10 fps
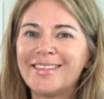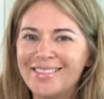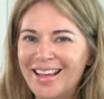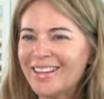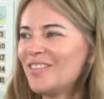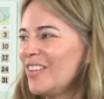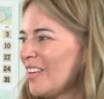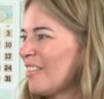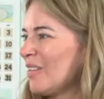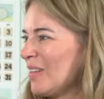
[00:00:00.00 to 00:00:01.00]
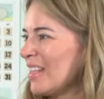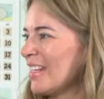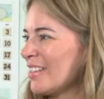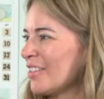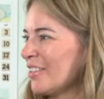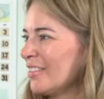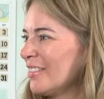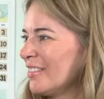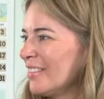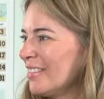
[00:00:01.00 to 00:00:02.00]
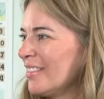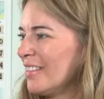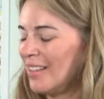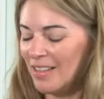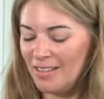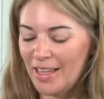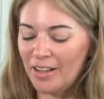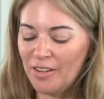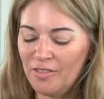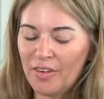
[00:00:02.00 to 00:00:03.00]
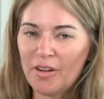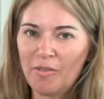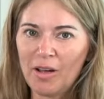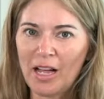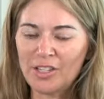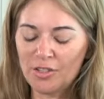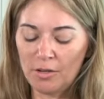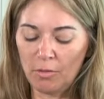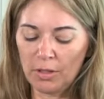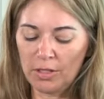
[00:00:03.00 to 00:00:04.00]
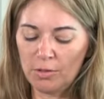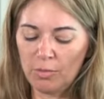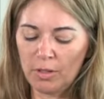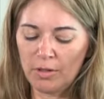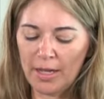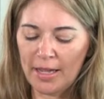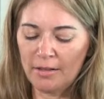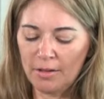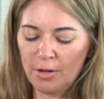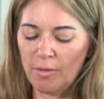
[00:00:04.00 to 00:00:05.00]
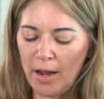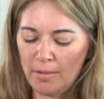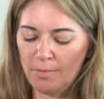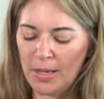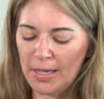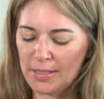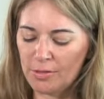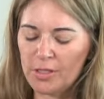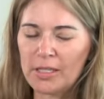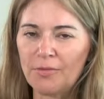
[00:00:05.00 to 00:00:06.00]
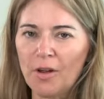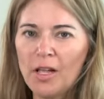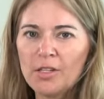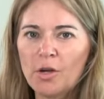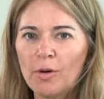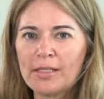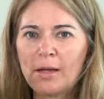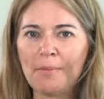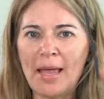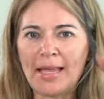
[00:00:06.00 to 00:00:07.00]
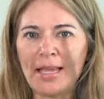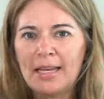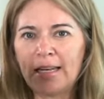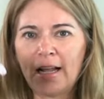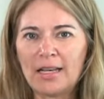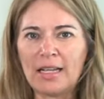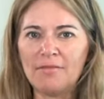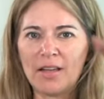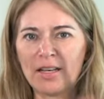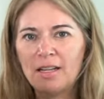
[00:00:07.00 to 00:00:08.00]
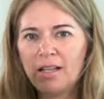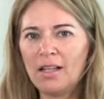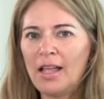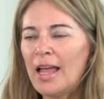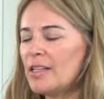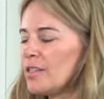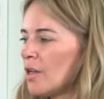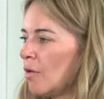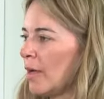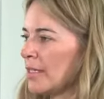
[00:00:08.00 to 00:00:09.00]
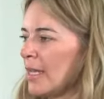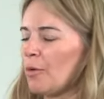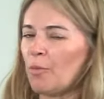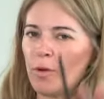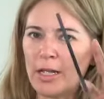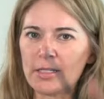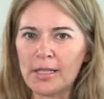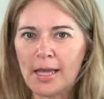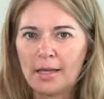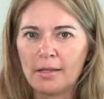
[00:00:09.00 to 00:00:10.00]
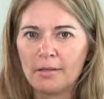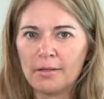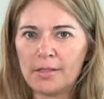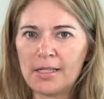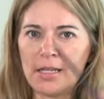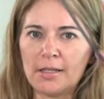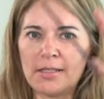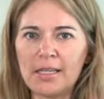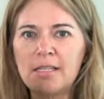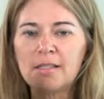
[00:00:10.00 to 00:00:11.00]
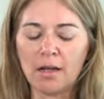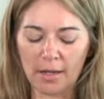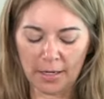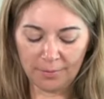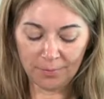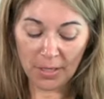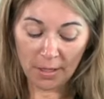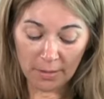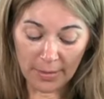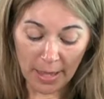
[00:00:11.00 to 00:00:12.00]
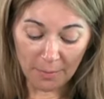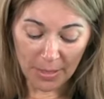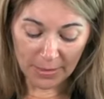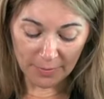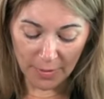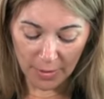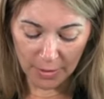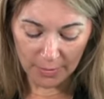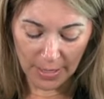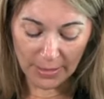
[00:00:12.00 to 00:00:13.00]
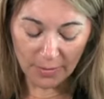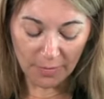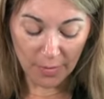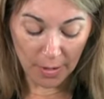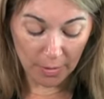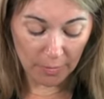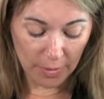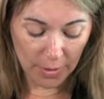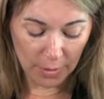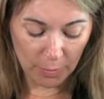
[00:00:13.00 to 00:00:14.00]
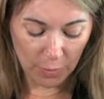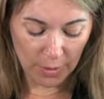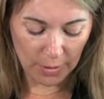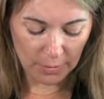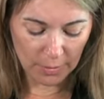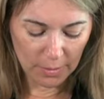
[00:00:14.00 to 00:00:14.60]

that could very well be the issue. That could very well, I should only do, one okay, you're right, because there's a So different. one at a So it's making it uneven, and so it's like, it's like see- sawing. That makes a very, that's a very, very good point.